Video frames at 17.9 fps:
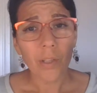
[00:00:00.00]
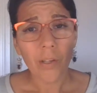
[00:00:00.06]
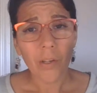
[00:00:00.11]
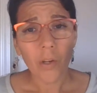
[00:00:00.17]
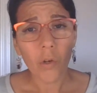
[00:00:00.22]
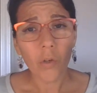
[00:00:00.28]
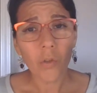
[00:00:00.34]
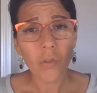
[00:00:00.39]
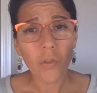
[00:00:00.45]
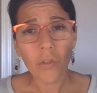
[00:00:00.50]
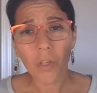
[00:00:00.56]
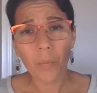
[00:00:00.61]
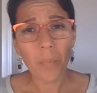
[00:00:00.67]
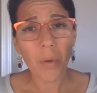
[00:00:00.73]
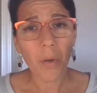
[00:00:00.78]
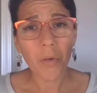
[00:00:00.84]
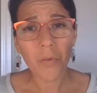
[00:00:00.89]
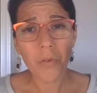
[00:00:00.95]
Hold your
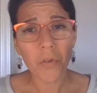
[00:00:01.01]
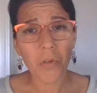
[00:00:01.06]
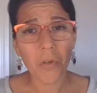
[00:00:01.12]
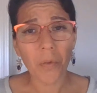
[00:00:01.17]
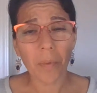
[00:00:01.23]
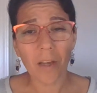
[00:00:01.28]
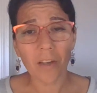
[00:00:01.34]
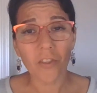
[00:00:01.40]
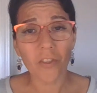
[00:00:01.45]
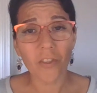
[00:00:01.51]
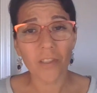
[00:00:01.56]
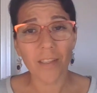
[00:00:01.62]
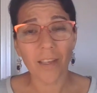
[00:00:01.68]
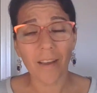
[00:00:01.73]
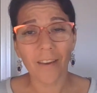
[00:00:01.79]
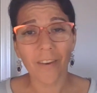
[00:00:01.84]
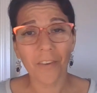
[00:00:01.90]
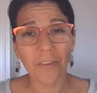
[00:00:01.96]
composure about
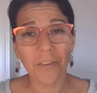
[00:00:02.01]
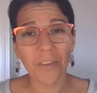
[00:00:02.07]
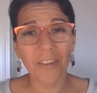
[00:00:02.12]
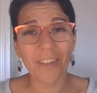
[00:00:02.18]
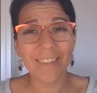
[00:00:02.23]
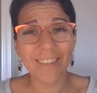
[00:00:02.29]
yourself.